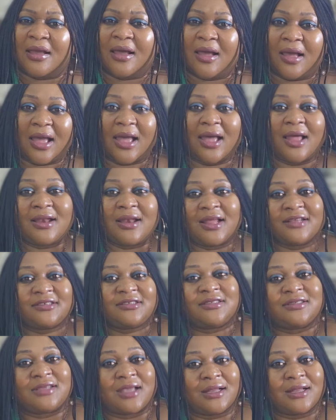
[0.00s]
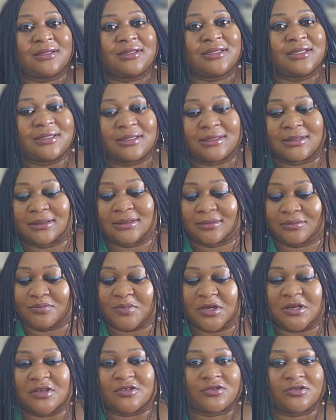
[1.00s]
and let's get this
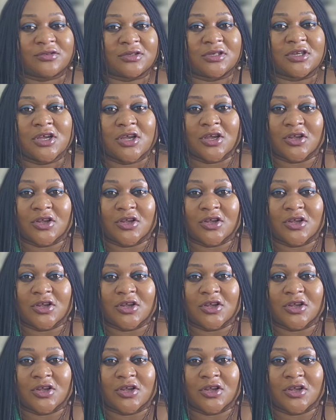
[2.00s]
ministry